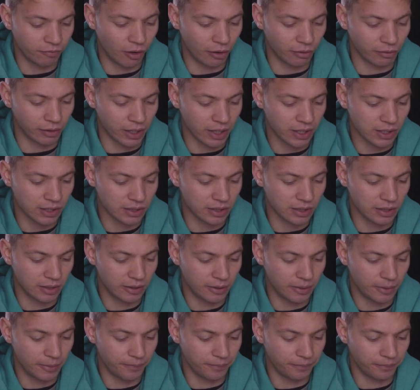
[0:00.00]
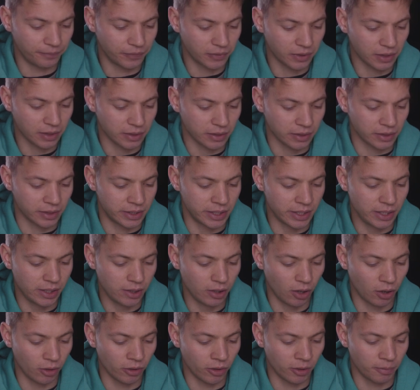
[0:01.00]
forest,
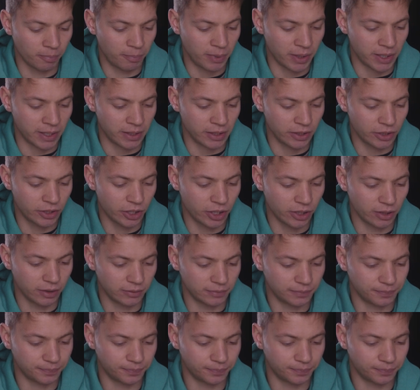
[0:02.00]
D, on the beach.